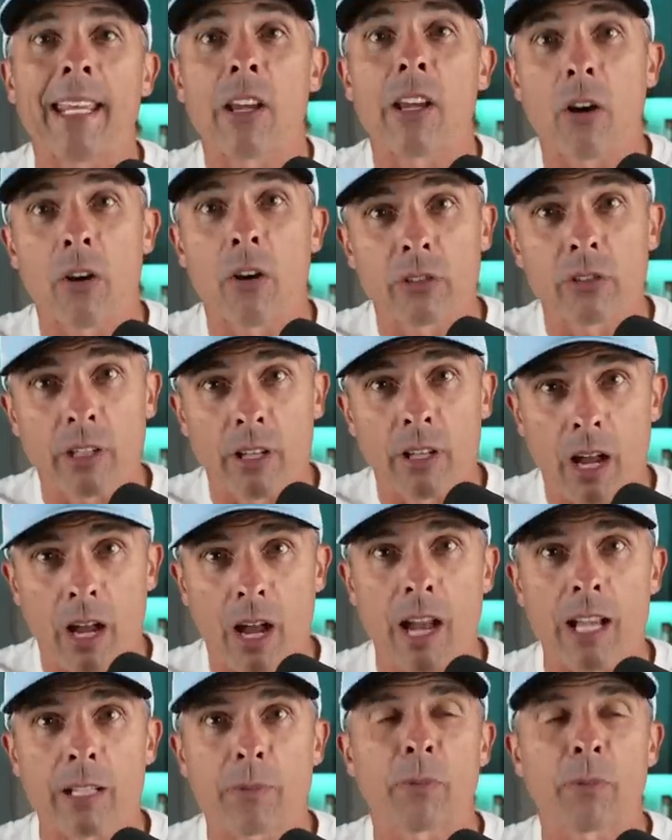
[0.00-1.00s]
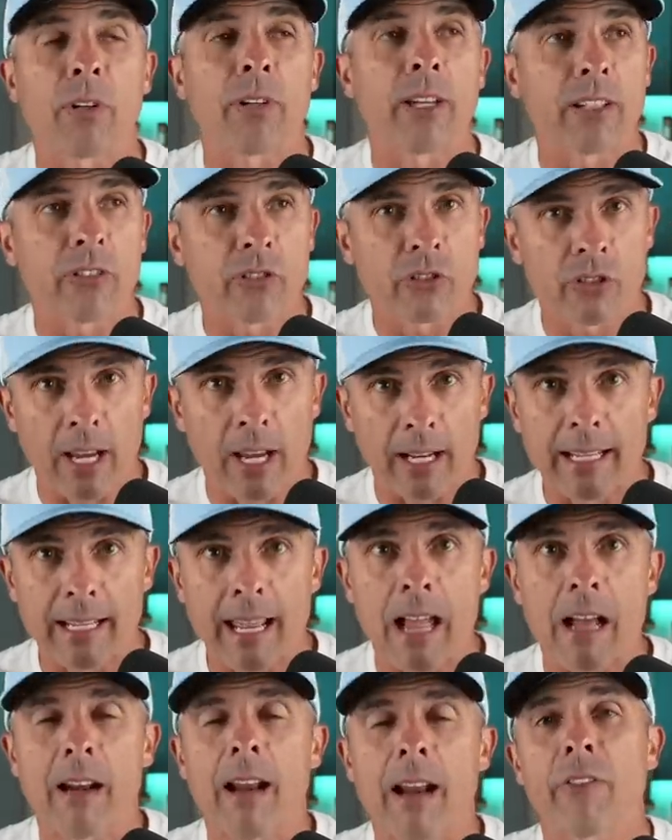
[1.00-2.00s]
He goes to the hospital, gets checked
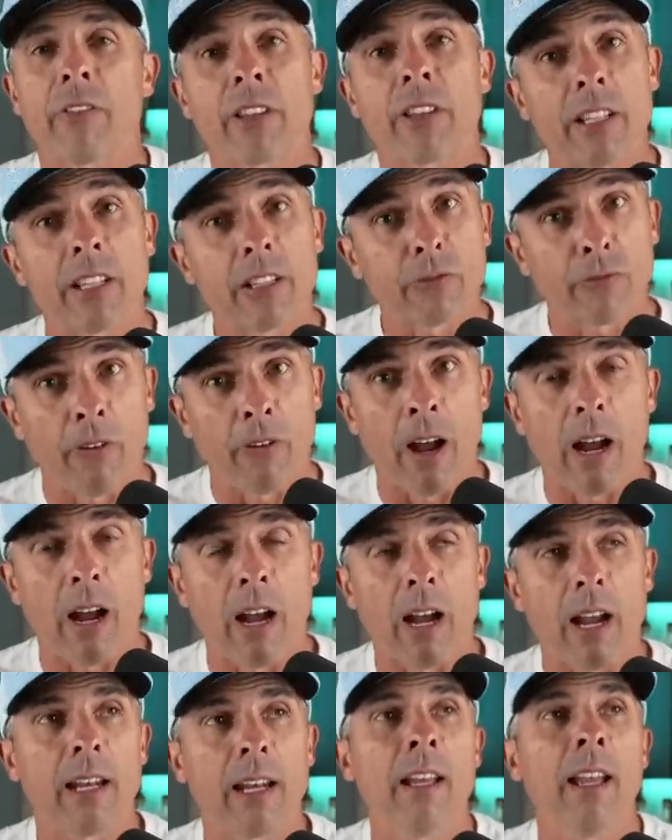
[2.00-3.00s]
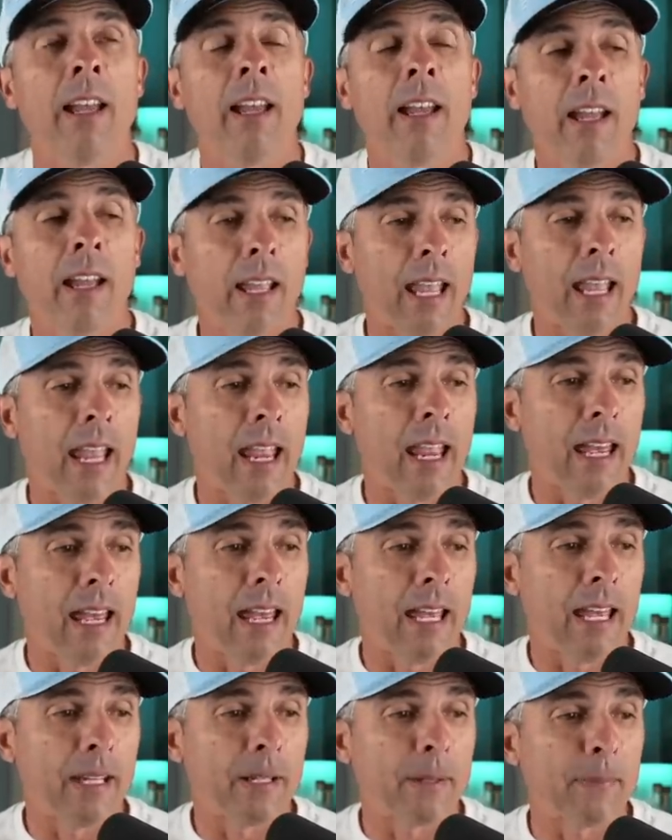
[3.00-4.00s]
out, everything's fine.
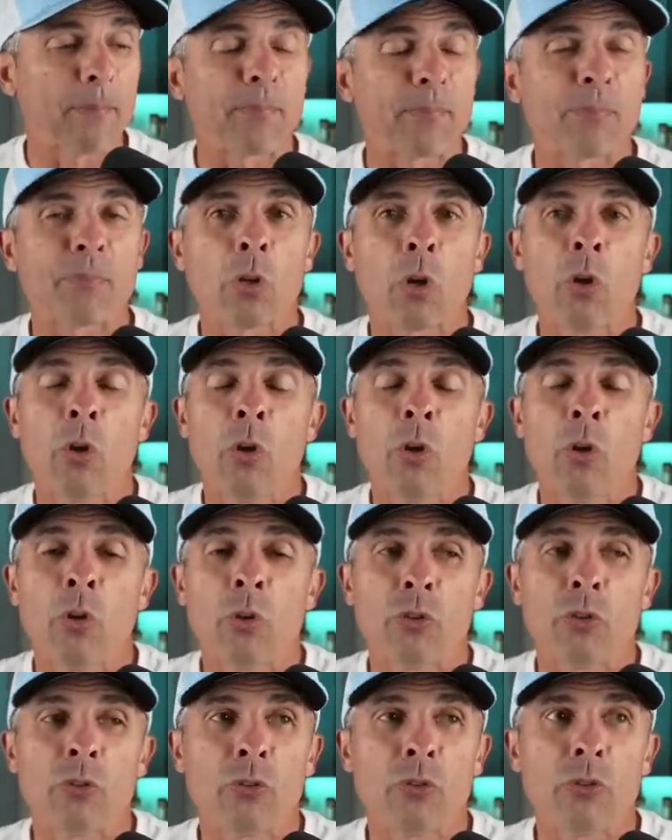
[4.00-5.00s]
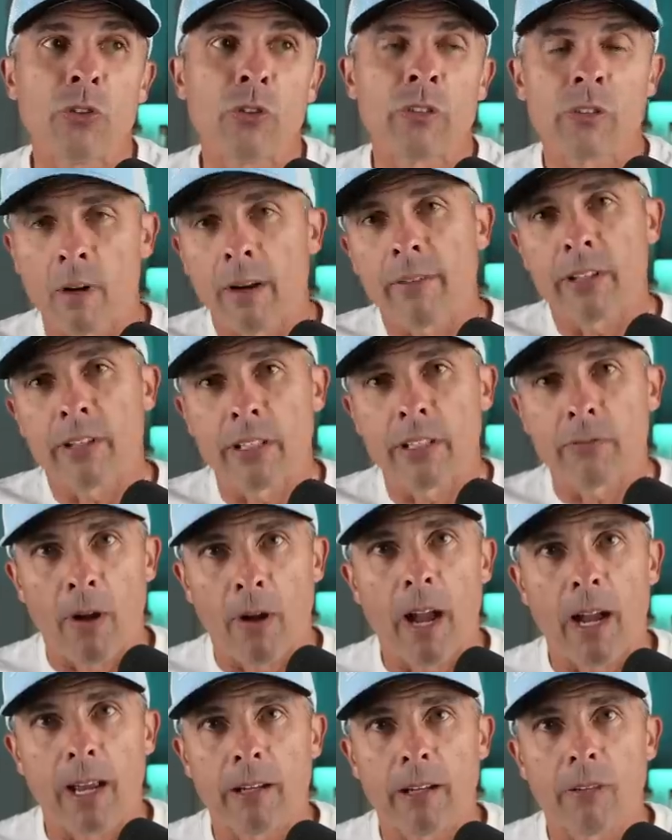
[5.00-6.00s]
And so everything's
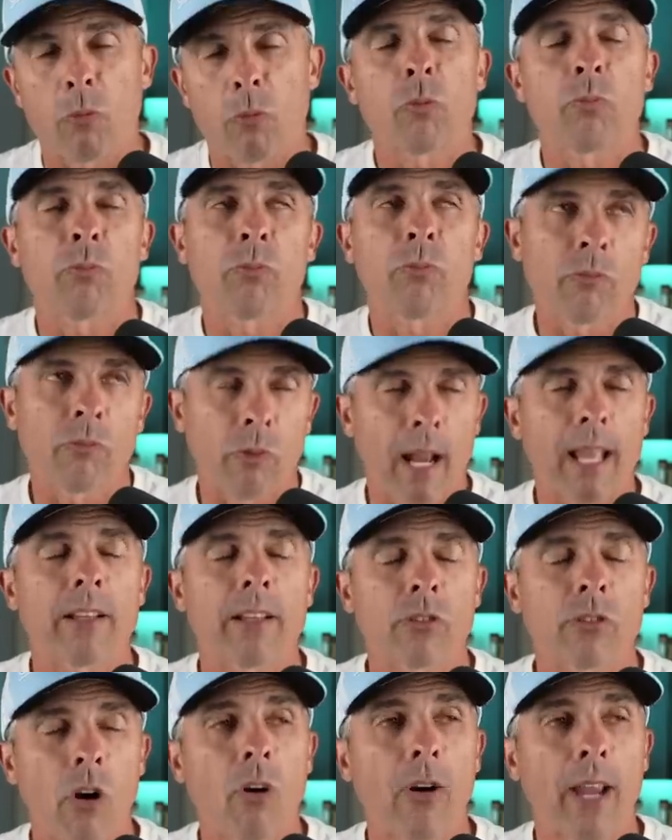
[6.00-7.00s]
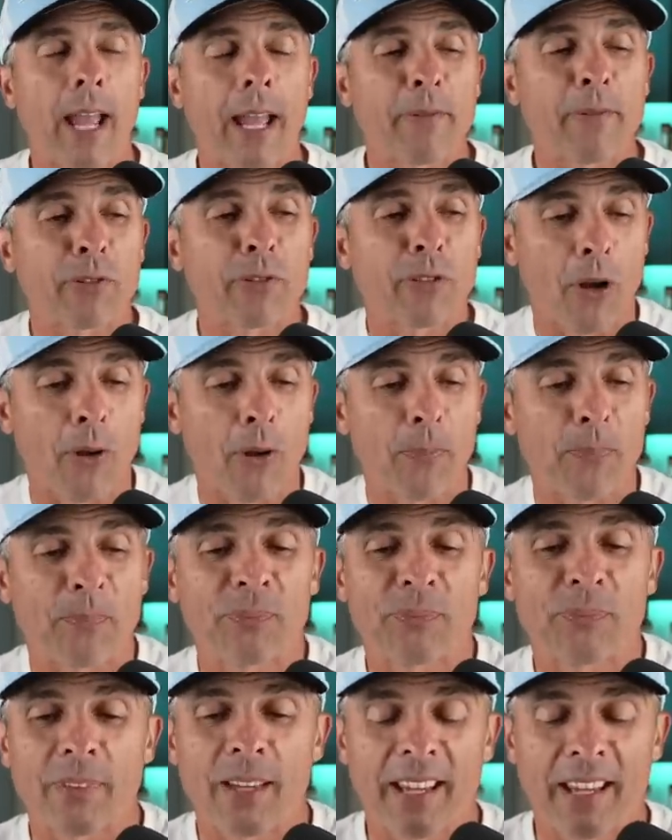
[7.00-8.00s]
fine. Right. So, okay. So
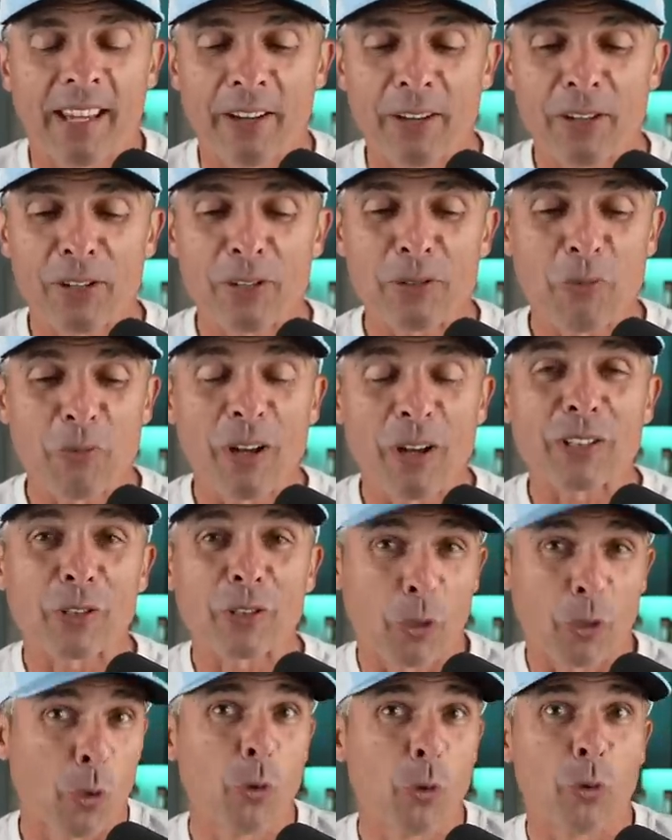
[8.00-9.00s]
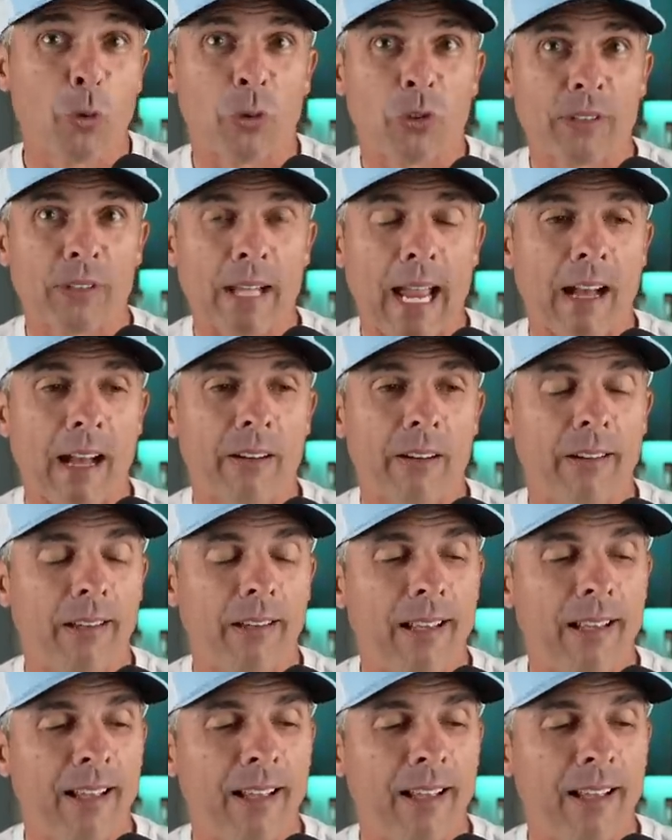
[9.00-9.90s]
here's what's cool now.